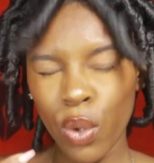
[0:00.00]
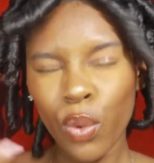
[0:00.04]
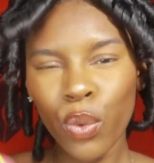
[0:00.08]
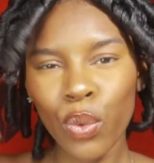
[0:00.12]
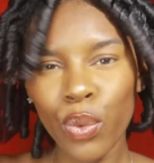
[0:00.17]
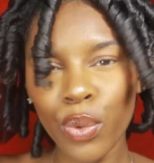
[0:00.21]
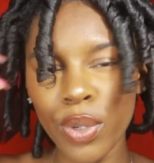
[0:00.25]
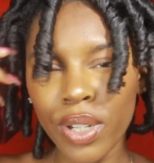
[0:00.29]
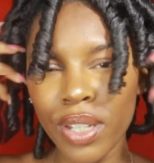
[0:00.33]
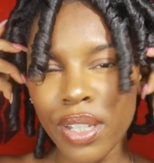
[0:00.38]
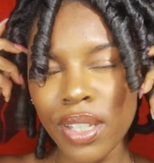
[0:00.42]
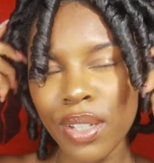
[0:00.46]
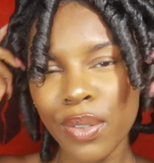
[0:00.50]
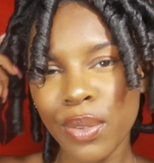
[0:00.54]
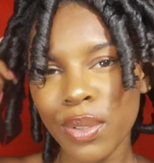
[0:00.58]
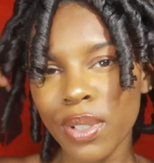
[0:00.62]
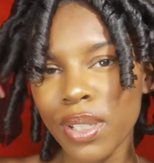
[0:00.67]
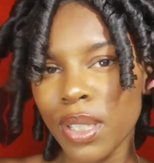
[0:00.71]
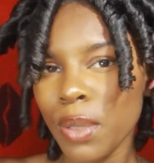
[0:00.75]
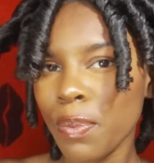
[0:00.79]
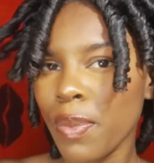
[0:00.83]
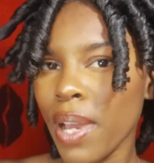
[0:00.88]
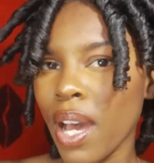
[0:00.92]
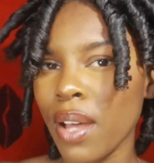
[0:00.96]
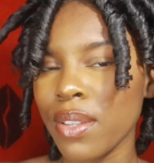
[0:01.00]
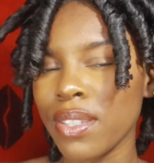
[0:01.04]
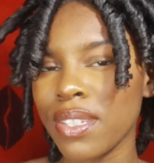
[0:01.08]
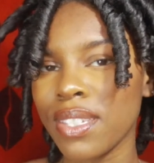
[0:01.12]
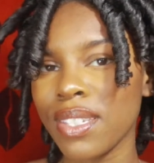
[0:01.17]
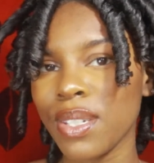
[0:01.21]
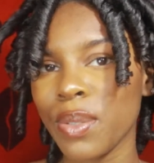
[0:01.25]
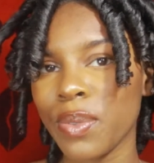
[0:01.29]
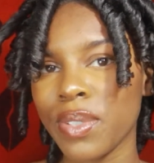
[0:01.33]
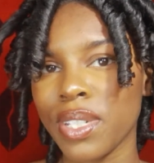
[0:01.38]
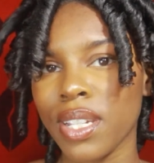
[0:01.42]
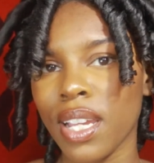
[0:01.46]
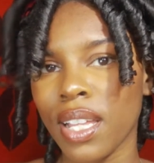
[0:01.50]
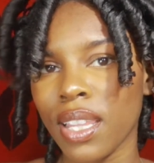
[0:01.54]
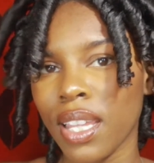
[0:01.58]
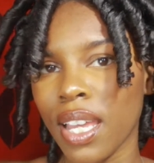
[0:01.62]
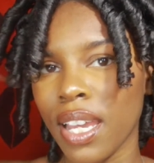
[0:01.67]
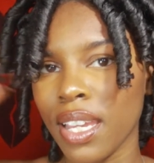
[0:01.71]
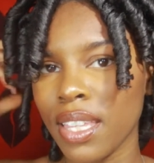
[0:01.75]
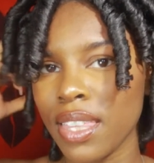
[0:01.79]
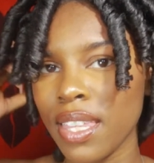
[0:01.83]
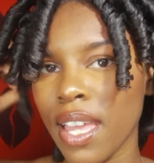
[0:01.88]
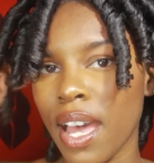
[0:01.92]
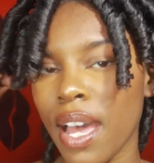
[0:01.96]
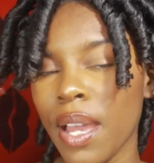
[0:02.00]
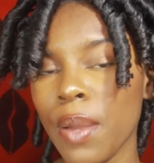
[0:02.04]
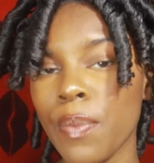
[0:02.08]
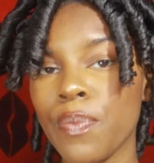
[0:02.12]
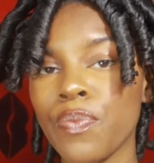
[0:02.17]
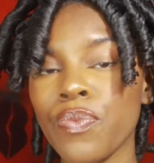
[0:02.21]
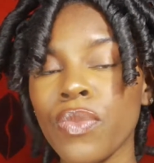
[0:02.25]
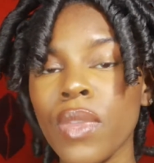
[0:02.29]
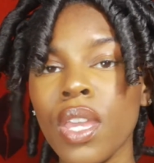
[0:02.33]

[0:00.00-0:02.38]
really bouncy, which I like that.